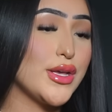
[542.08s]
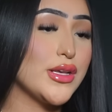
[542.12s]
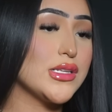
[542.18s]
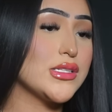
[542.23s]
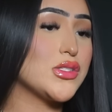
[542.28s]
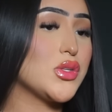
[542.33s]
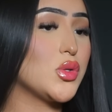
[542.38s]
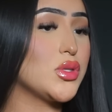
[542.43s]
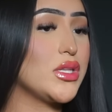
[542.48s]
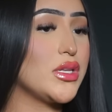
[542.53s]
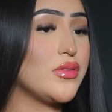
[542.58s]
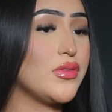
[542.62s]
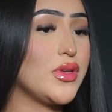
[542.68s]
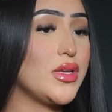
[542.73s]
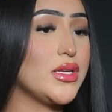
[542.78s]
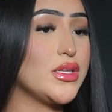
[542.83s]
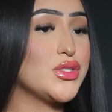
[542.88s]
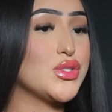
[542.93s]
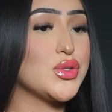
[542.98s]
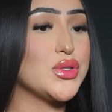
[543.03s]
So
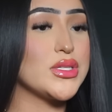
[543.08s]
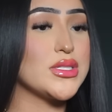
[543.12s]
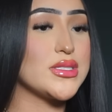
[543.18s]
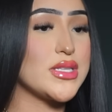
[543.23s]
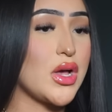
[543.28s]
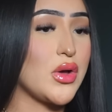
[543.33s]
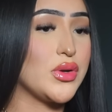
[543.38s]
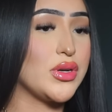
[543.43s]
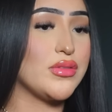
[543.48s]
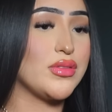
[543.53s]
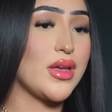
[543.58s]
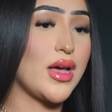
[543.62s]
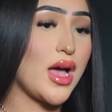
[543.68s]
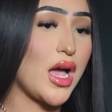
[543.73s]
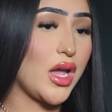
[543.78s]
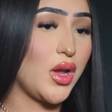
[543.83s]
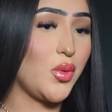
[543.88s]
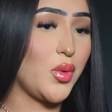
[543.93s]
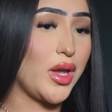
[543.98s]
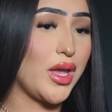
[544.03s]
living to the sound of the
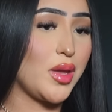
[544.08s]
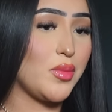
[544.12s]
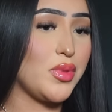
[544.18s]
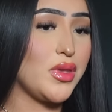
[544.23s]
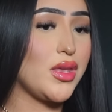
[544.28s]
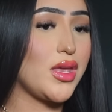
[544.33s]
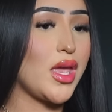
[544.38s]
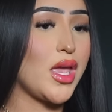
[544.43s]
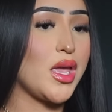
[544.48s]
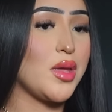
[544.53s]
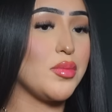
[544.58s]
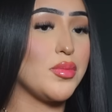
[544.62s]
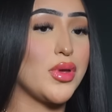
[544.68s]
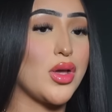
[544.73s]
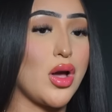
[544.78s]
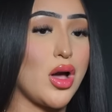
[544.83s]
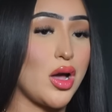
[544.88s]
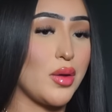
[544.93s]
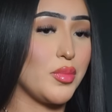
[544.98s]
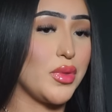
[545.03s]
highway became
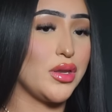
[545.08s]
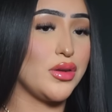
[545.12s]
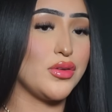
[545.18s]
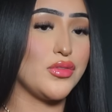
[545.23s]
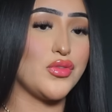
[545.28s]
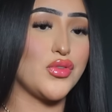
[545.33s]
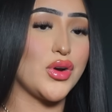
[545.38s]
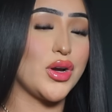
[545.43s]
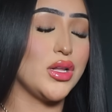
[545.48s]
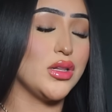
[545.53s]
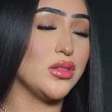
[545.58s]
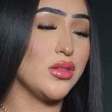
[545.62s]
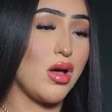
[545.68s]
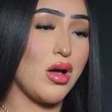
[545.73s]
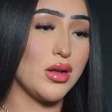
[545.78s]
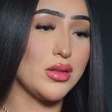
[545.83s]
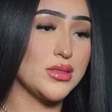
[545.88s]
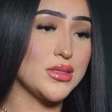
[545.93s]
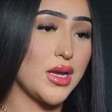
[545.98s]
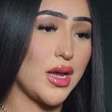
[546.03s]
common for a
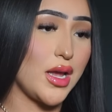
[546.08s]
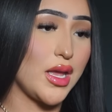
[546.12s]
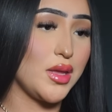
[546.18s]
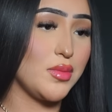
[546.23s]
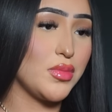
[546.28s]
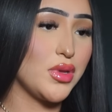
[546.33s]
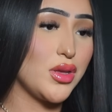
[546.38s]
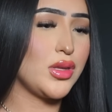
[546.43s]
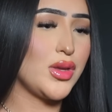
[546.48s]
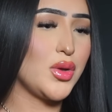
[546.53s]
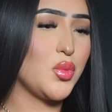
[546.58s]
long time.